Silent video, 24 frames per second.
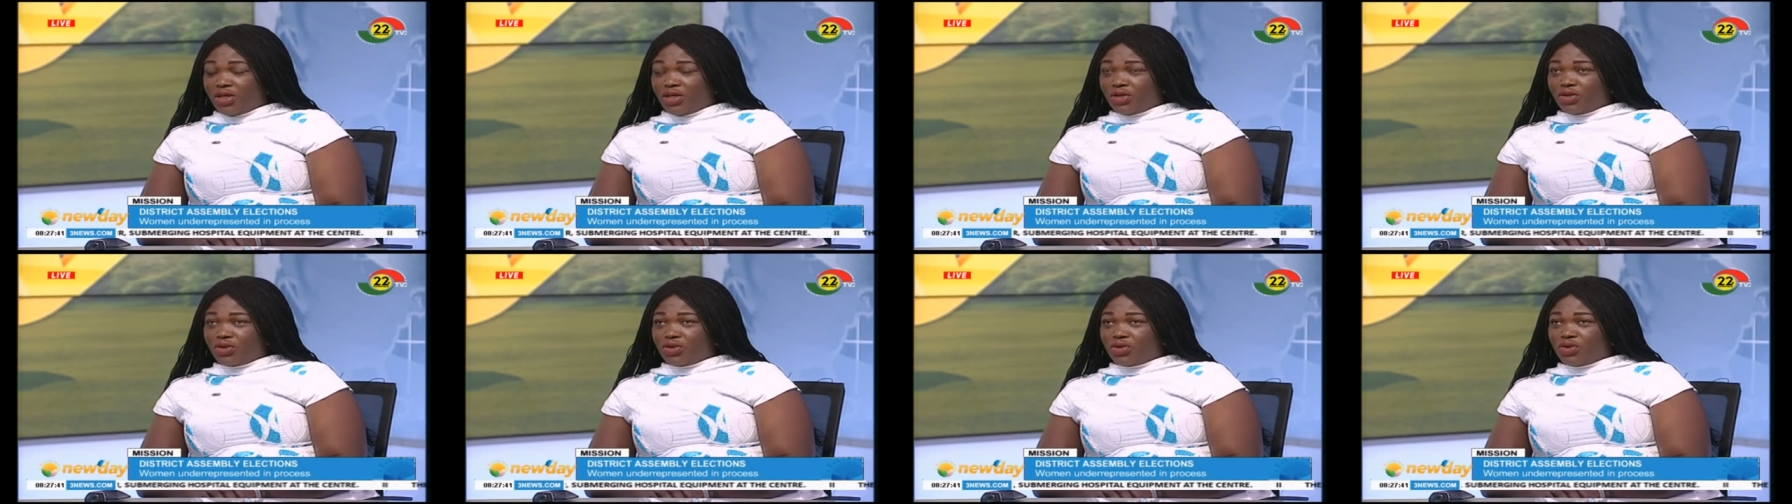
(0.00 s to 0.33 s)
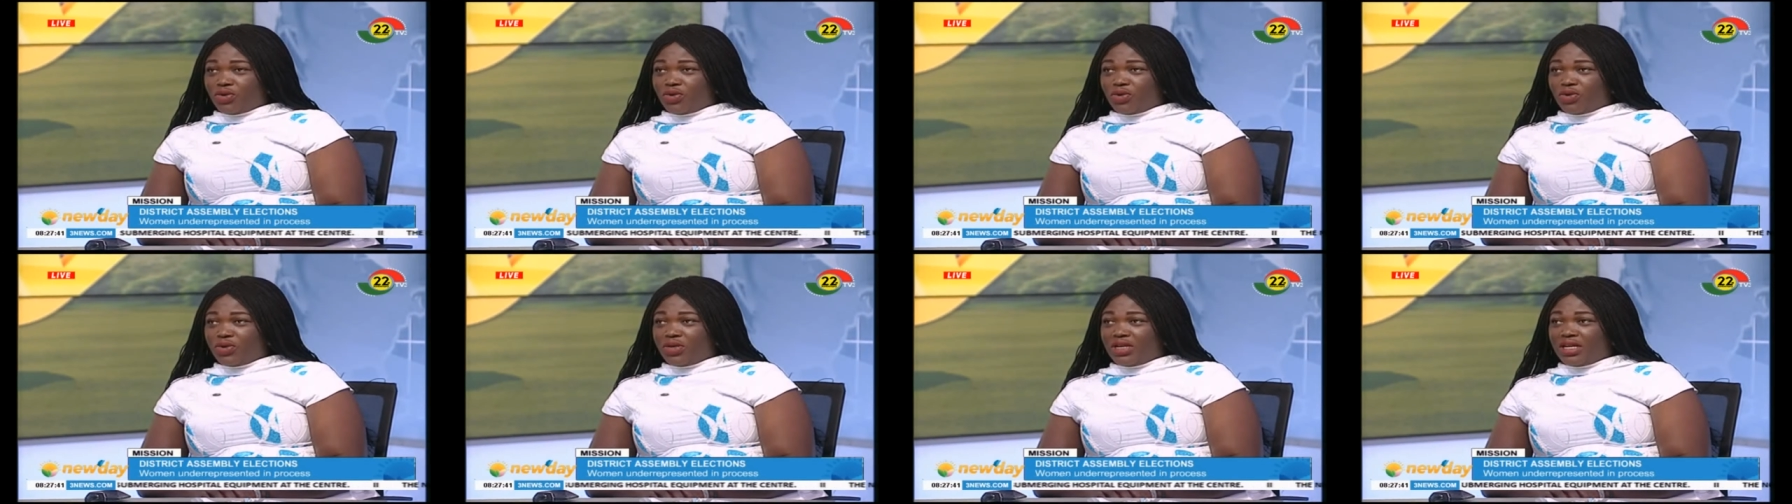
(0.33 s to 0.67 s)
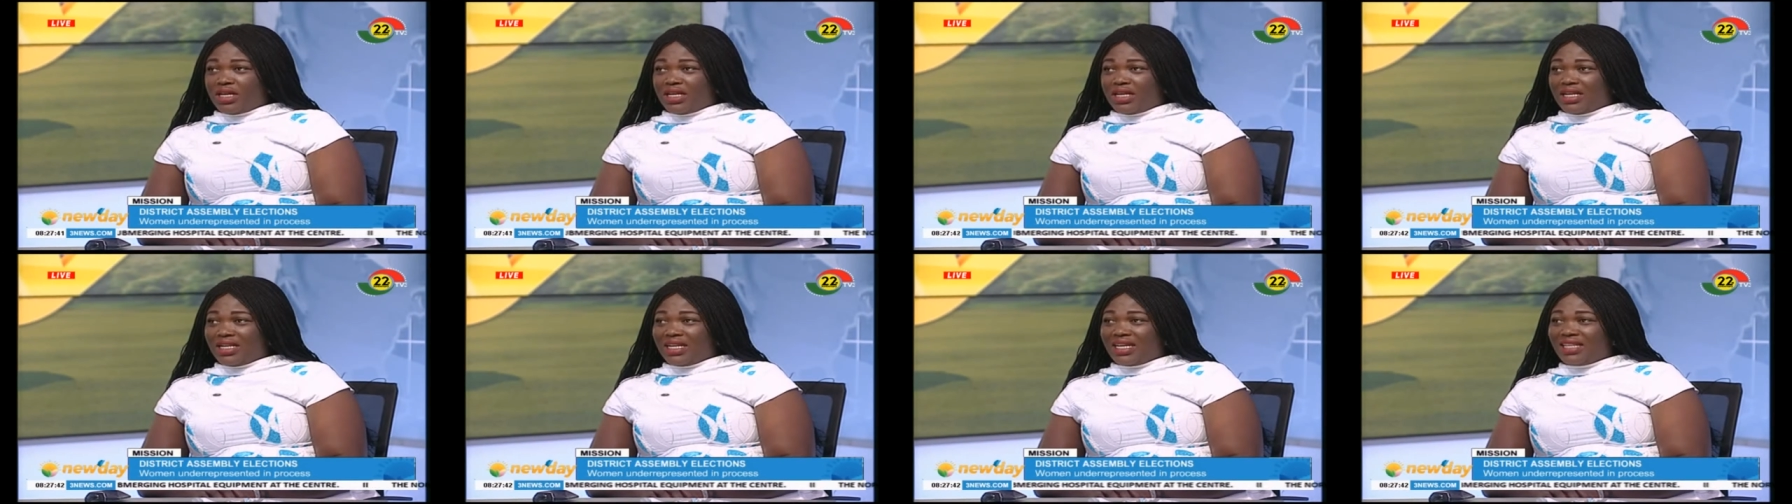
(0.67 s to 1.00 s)
So
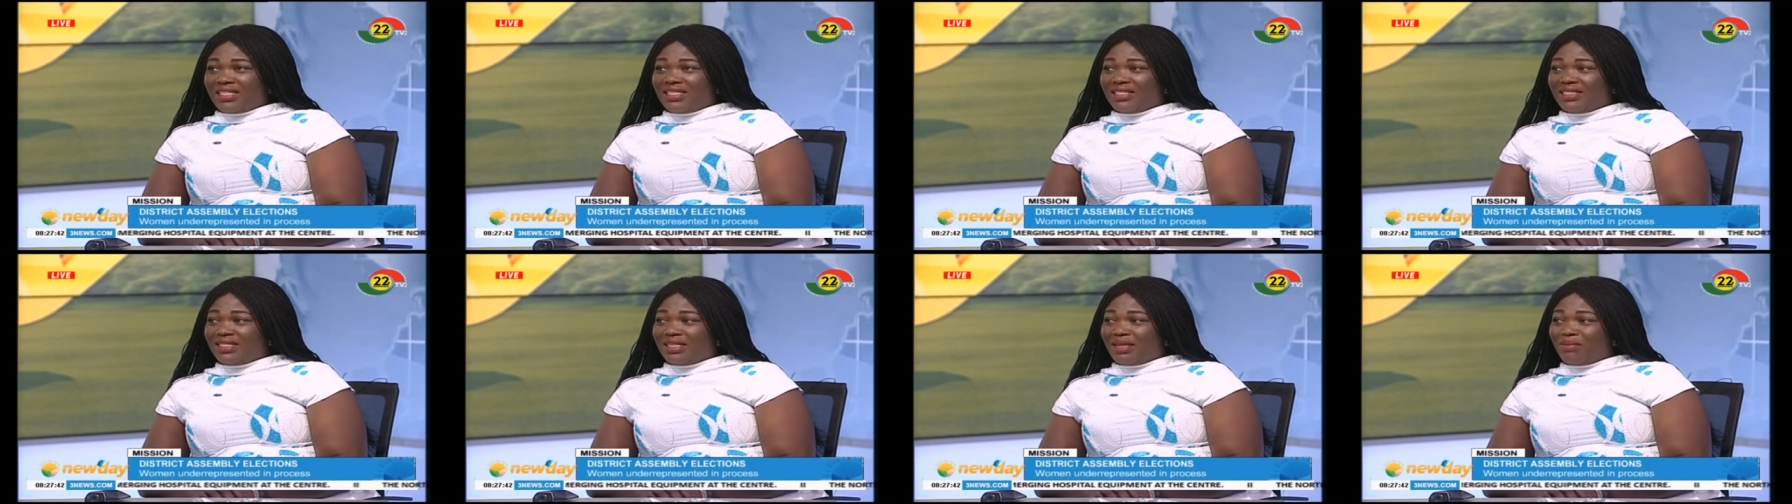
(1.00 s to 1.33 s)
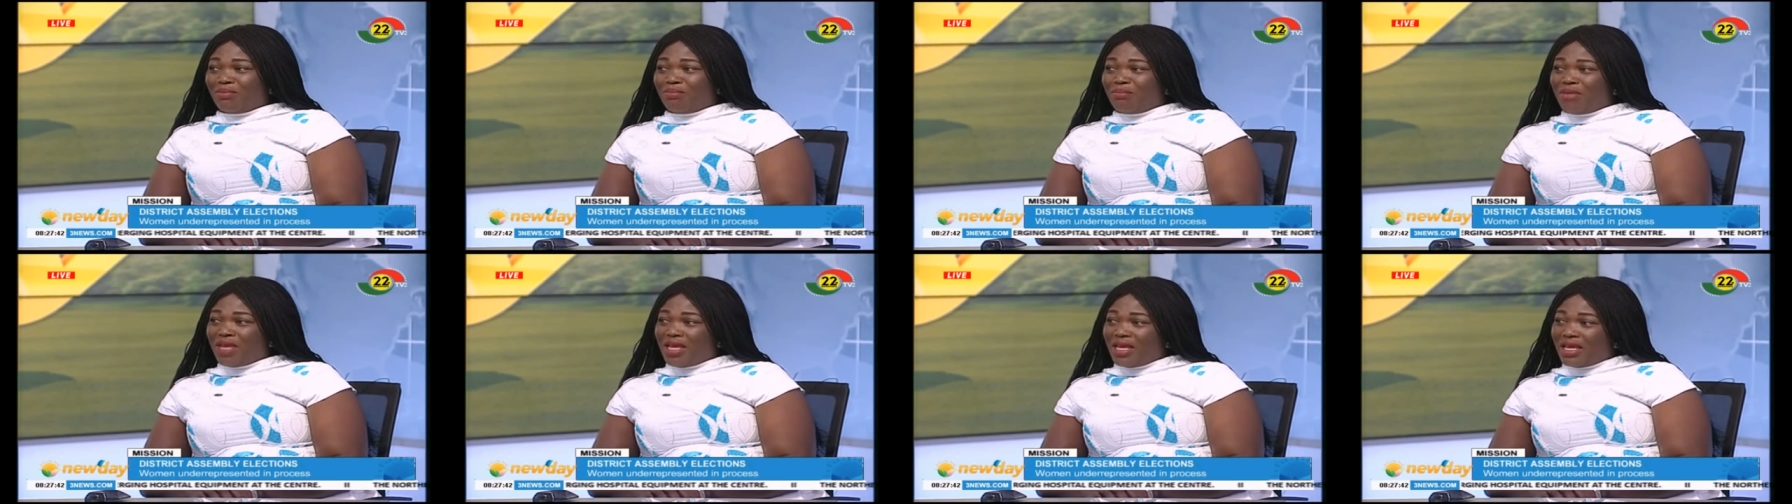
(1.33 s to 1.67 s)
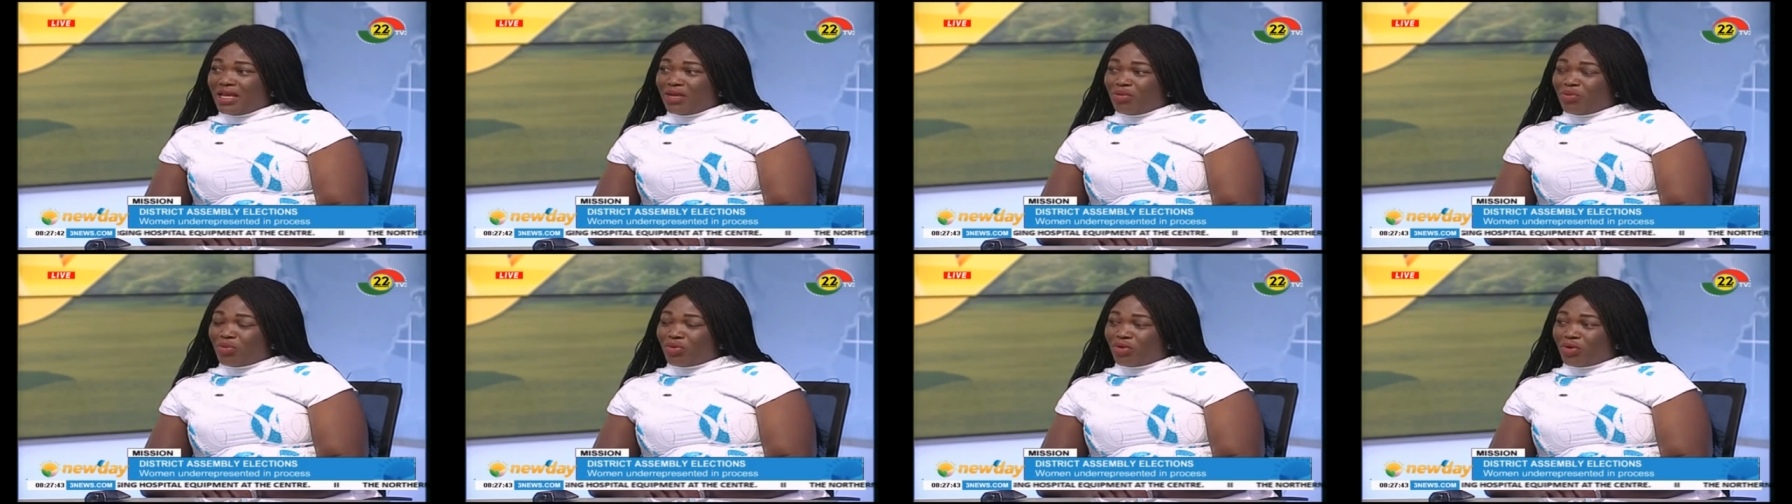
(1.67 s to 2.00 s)
the, that is the
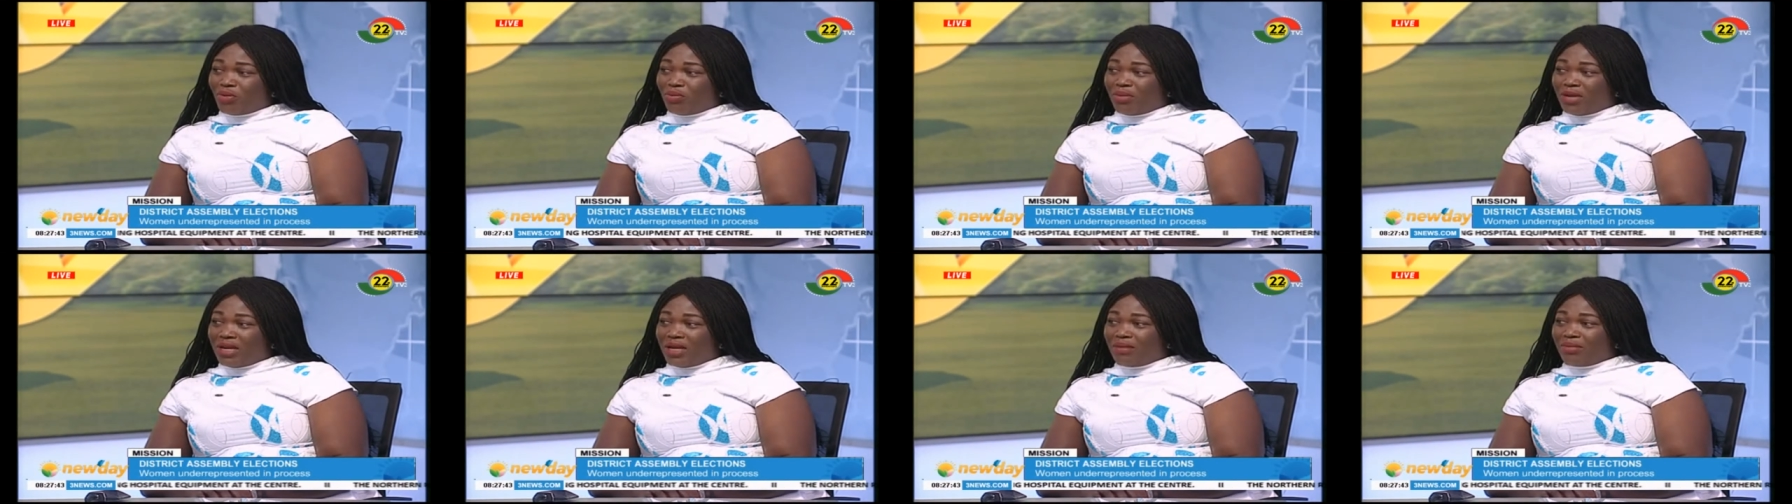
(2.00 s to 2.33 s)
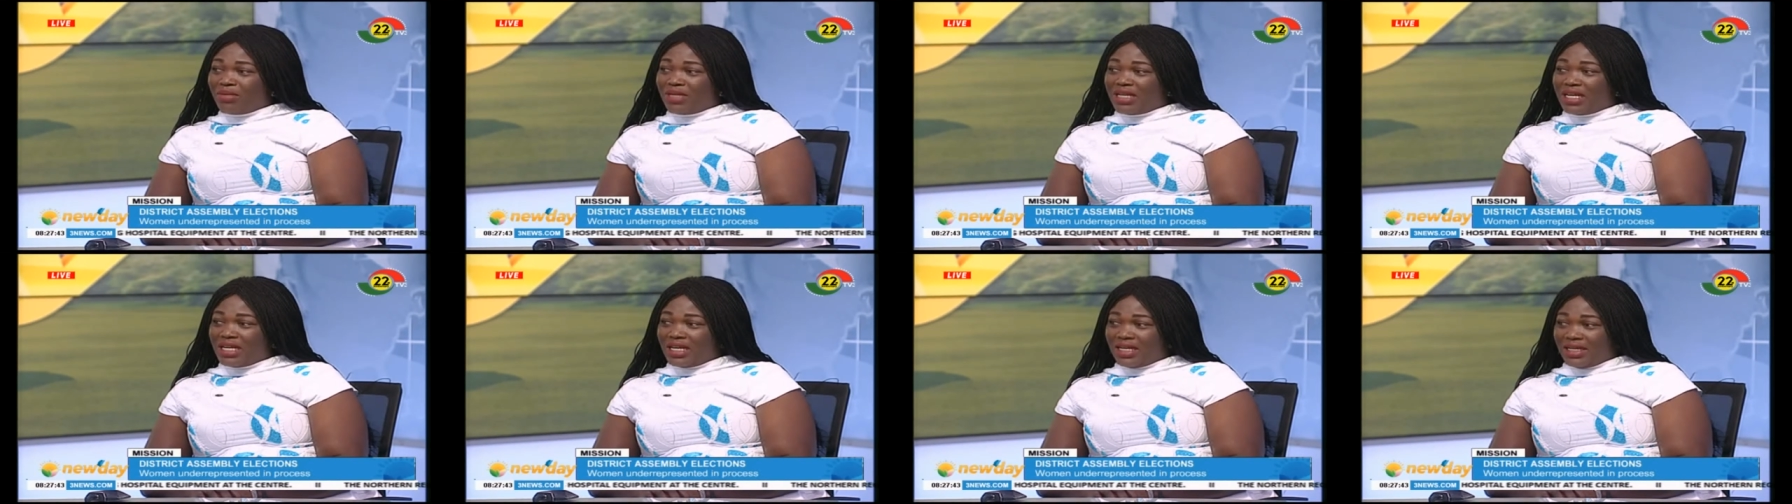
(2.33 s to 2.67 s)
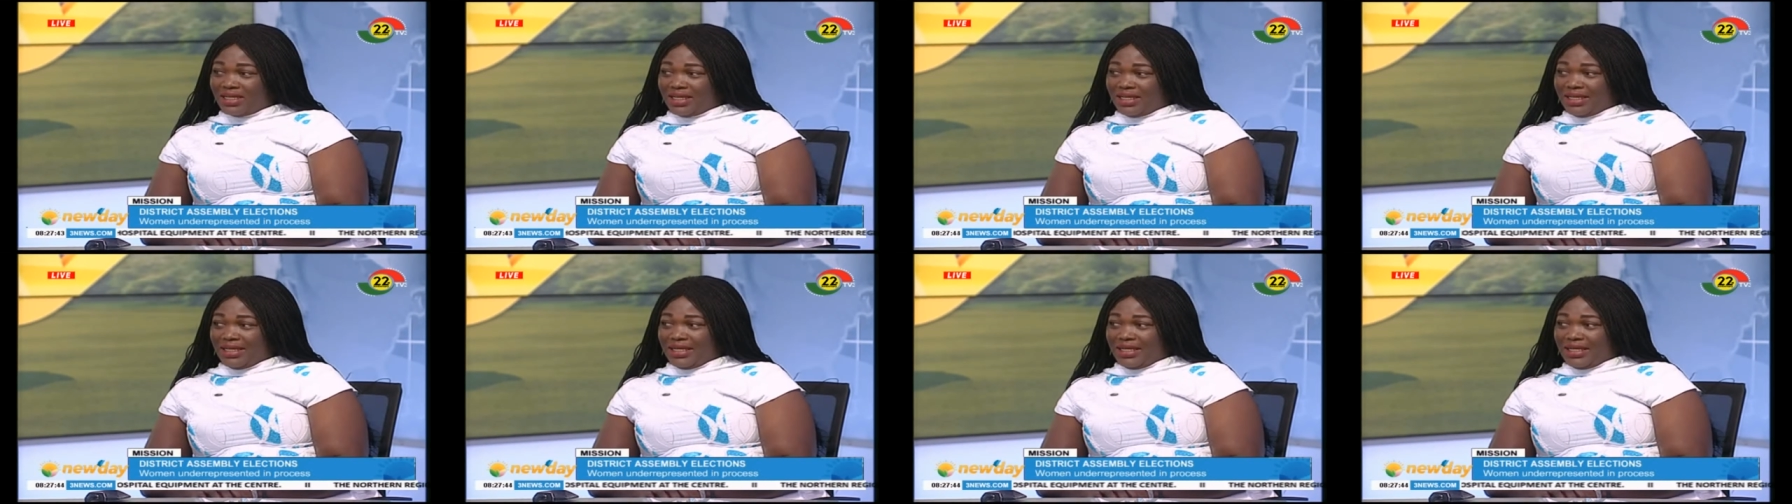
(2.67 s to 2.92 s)
main problem there.